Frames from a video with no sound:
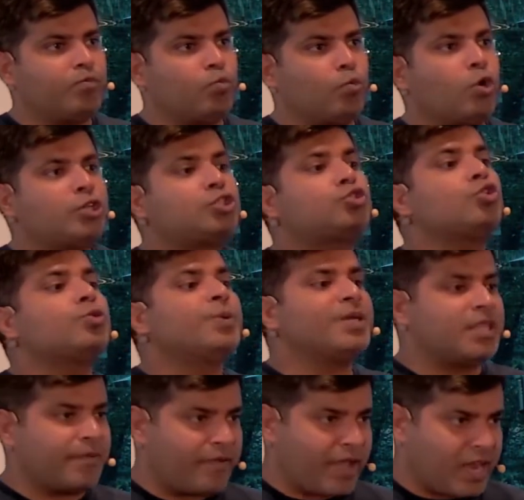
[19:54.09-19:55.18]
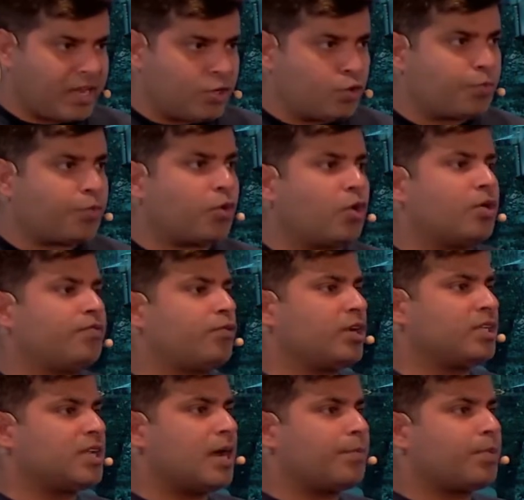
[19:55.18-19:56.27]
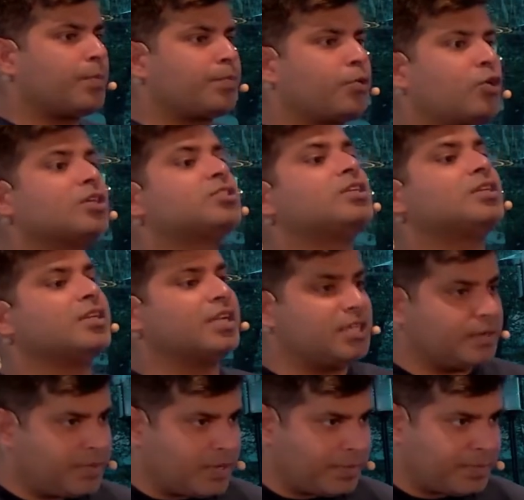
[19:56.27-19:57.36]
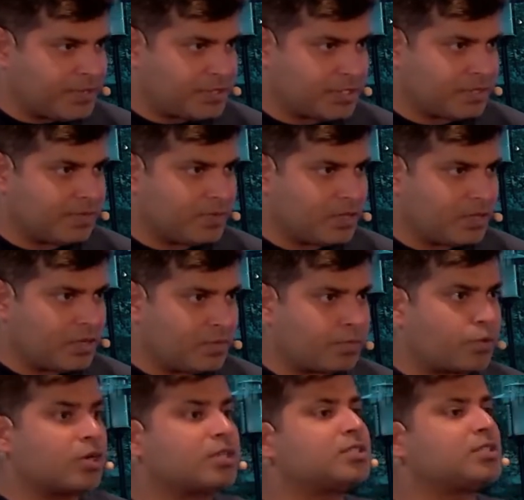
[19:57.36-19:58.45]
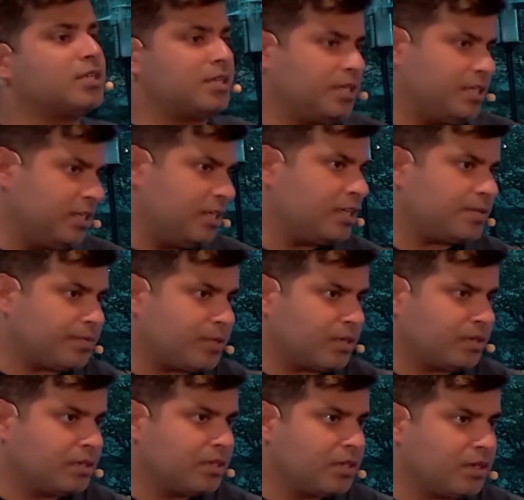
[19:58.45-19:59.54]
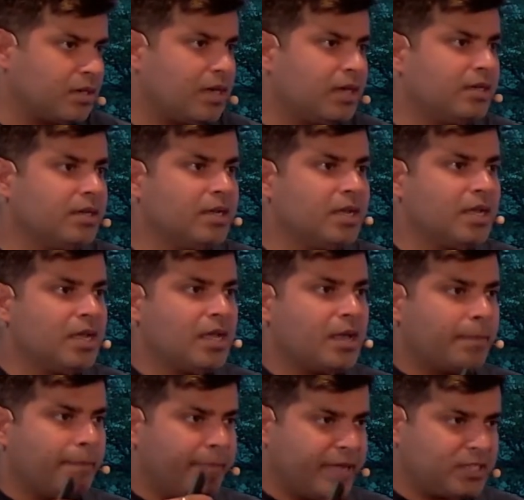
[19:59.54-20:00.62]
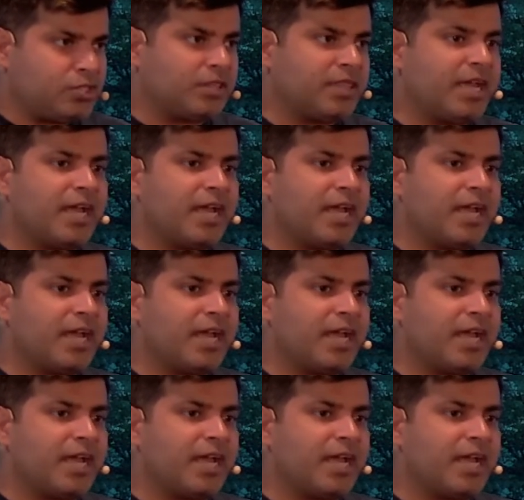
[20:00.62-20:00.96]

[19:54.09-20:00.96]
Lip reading: should be the value for example, production ready VPC, production ready network, right? Based on that,